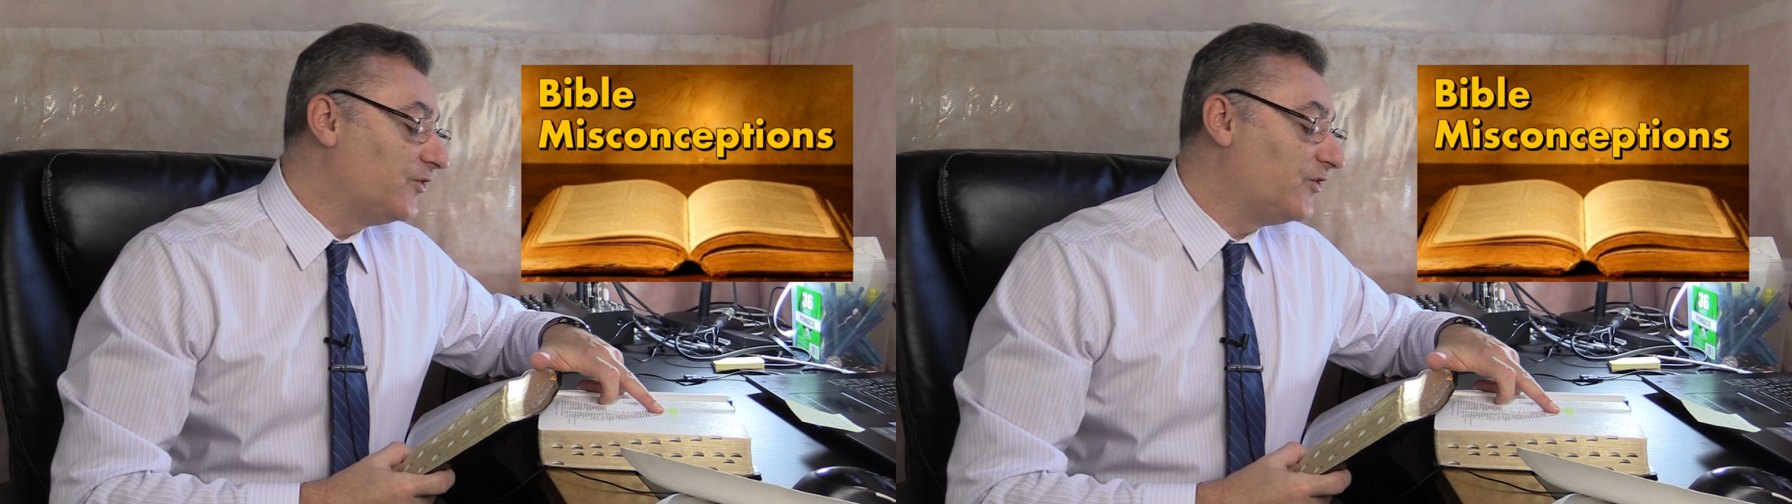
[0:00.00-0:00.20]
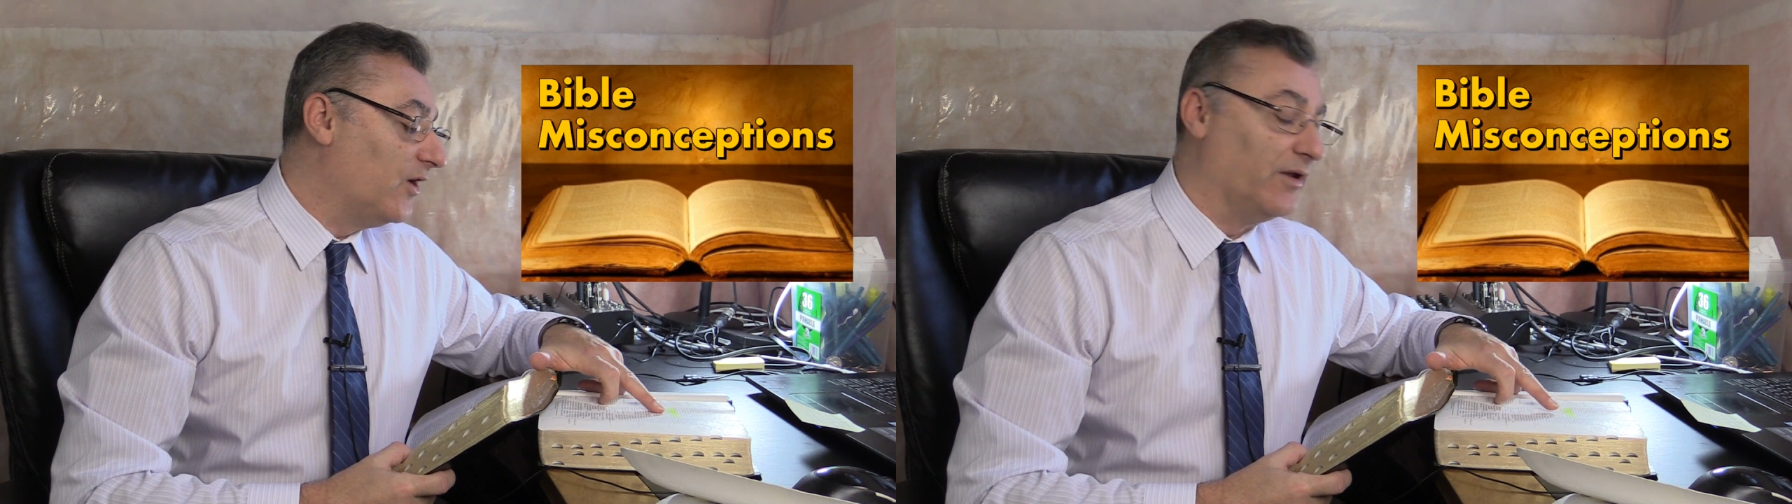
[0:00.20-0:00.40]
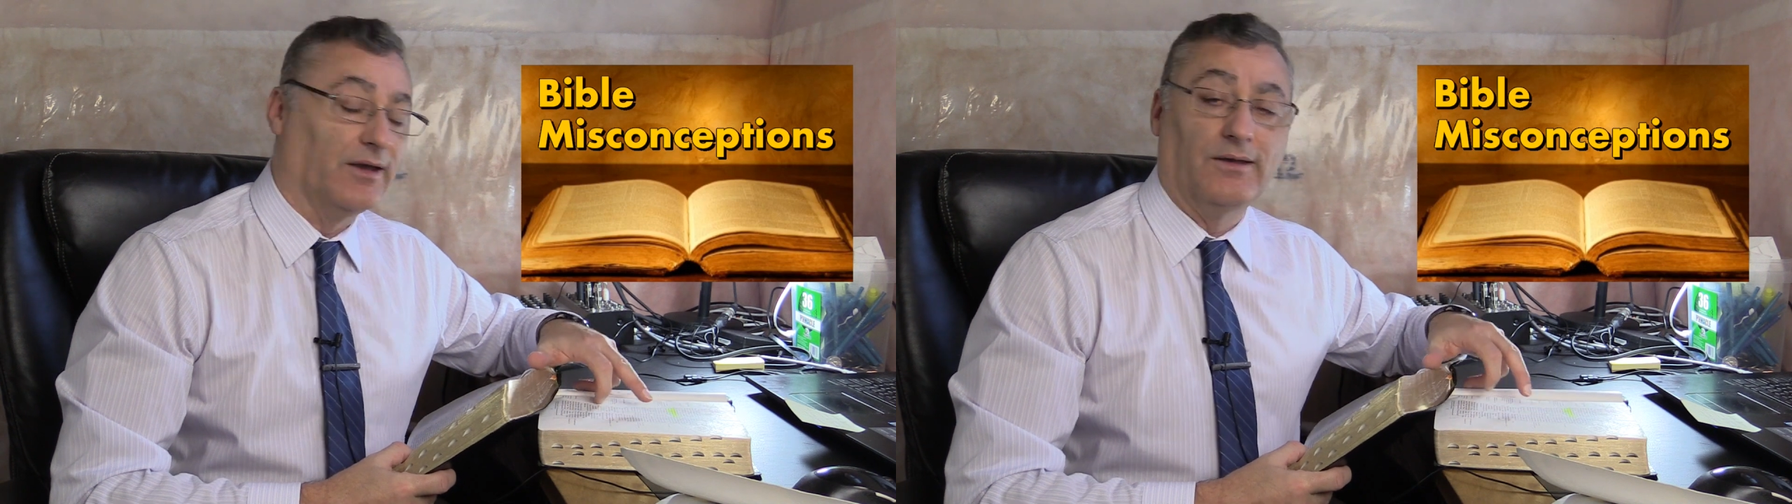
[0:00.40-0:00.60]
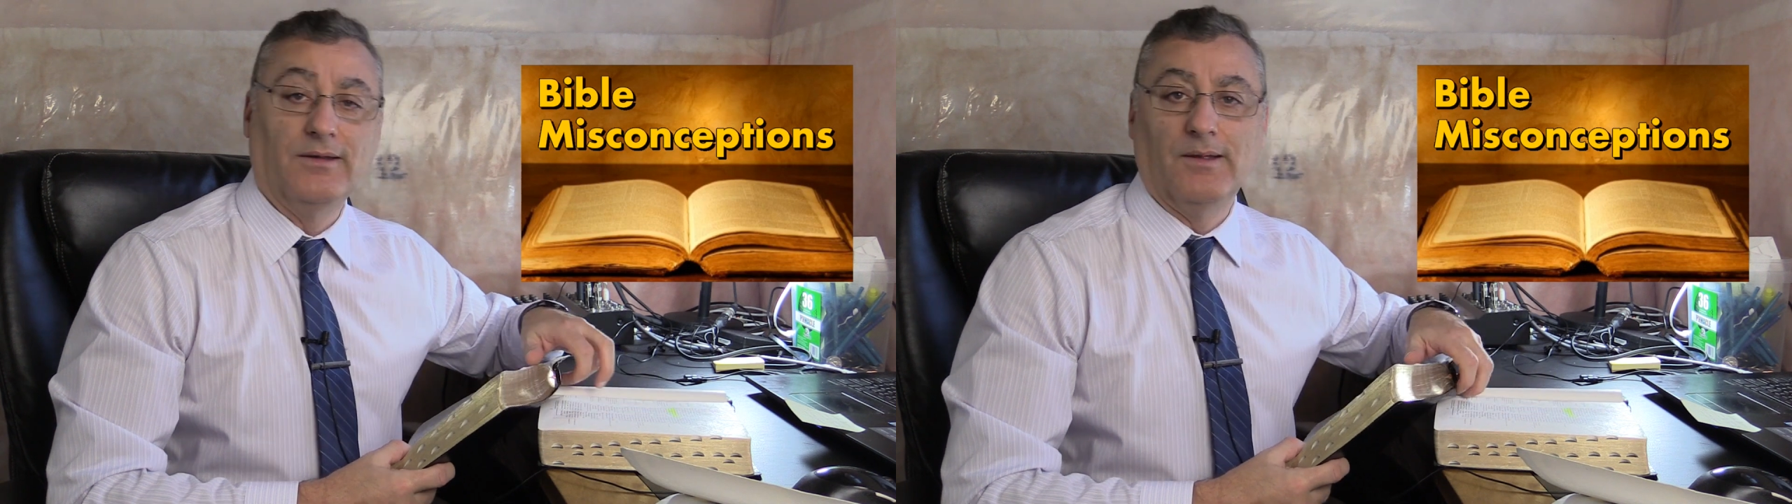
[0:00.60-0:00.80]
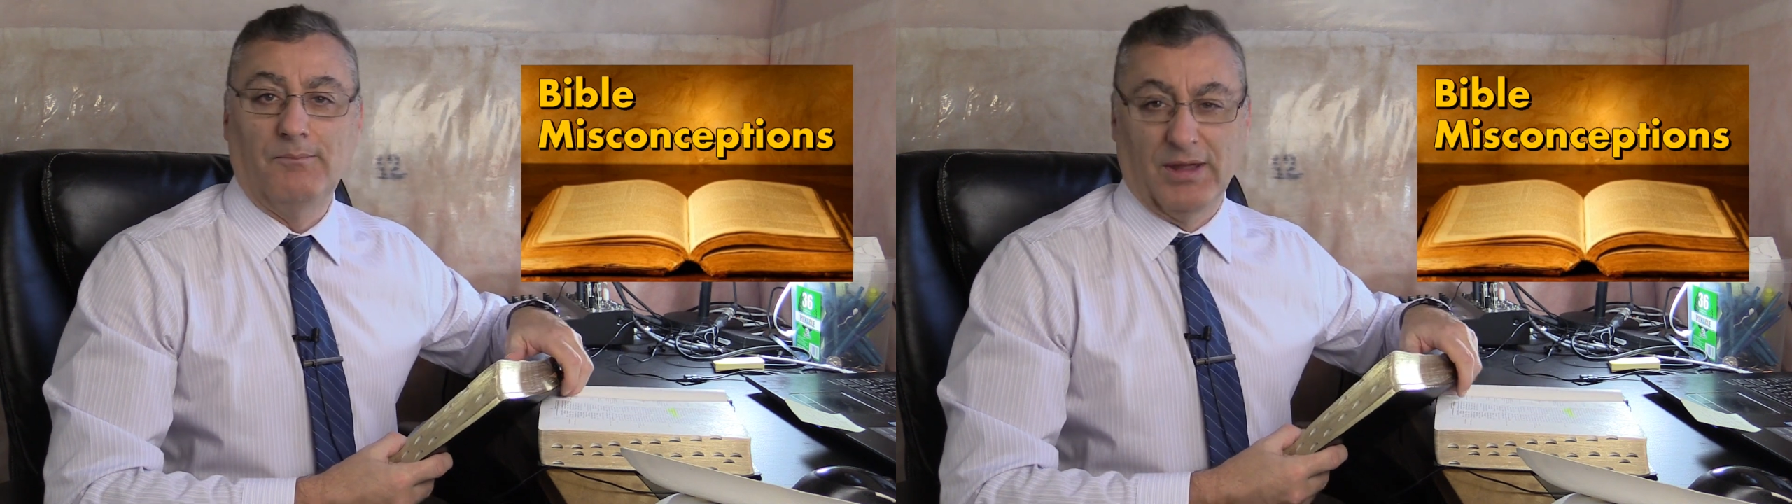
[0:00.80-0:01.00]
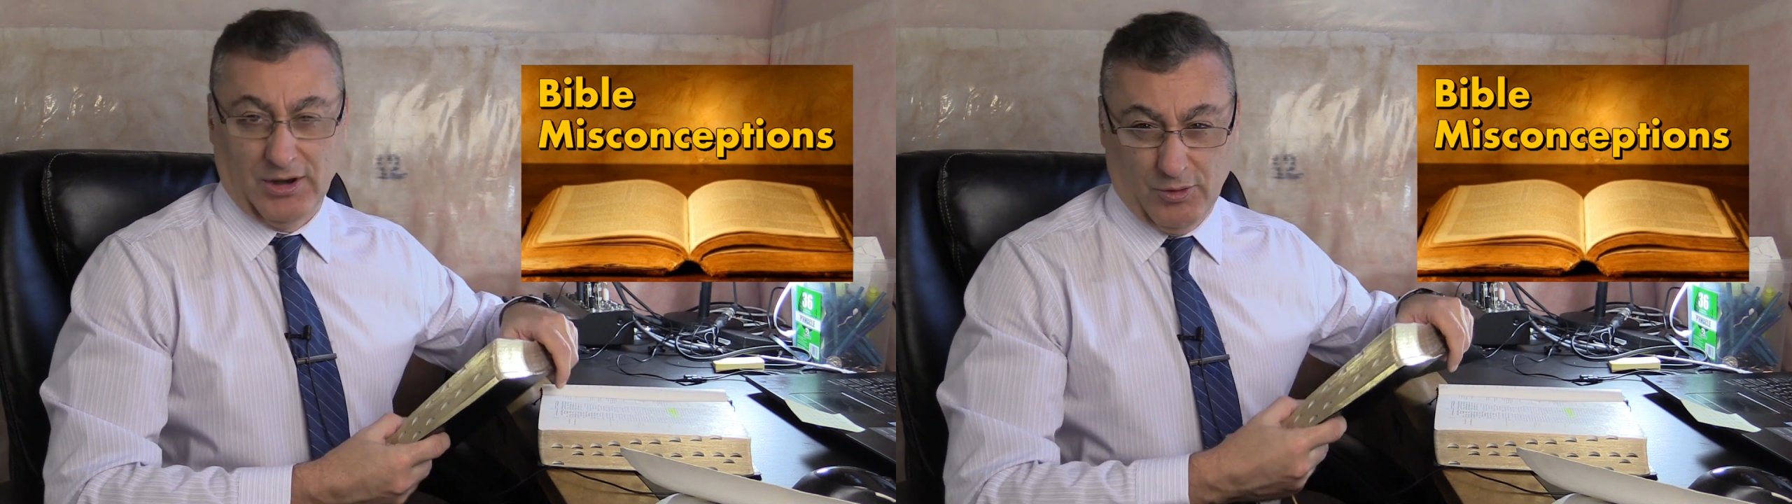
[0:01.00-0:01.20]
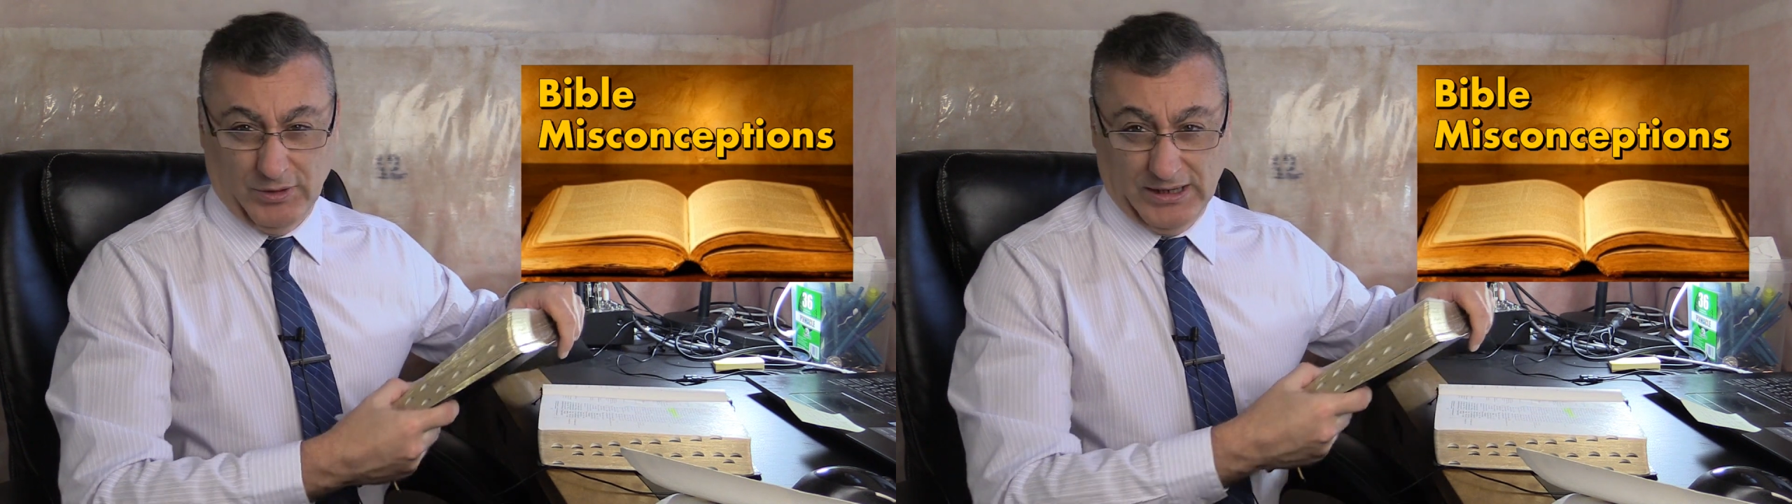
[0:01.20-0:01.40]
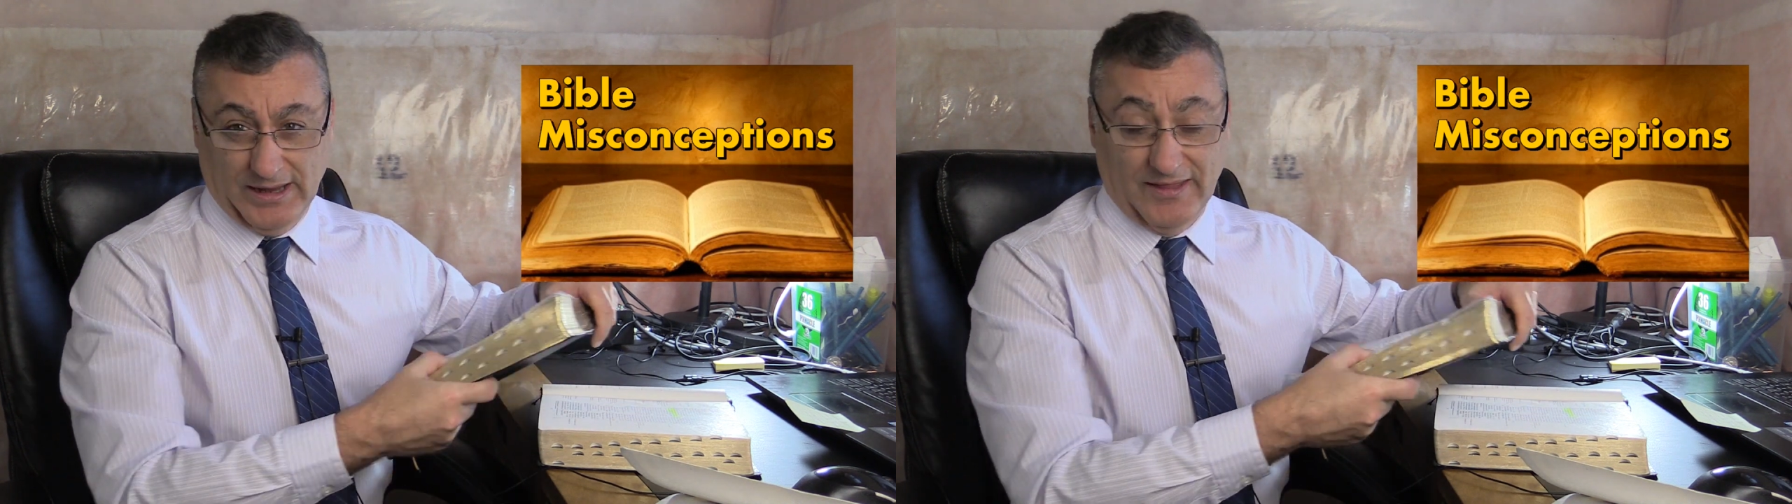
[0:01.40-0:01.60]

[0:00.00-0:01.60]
son Benoni.